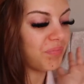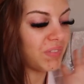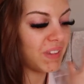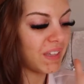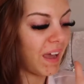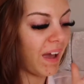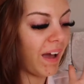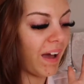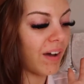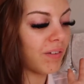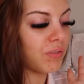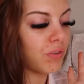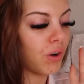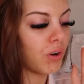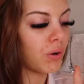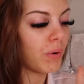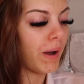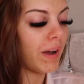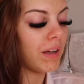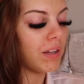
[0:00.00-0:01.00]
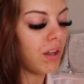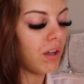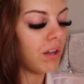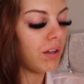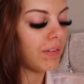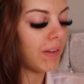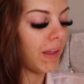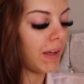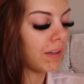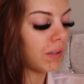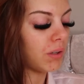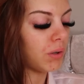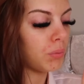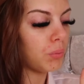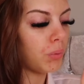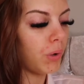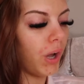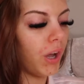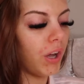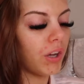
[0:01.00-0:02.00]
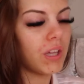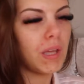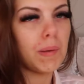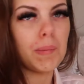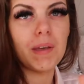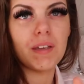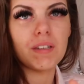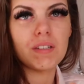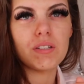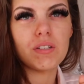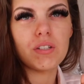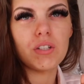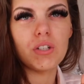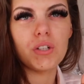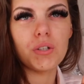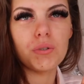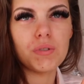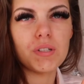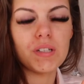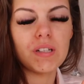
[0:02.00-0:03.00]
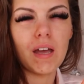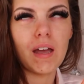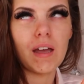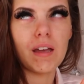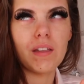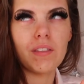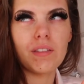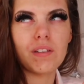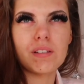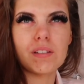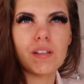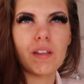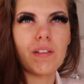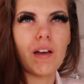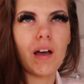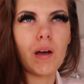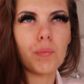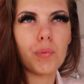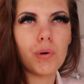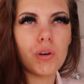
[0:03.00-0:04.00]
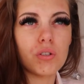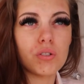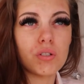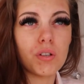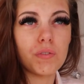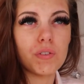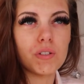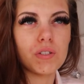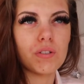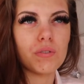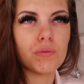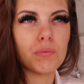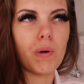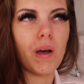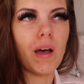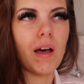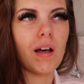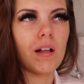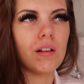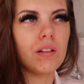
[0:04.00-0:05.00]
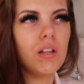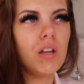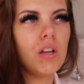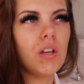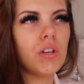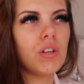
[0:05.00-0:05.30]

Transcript: yeah I've got quite a lot of like worky bits to do today and things like that post office as well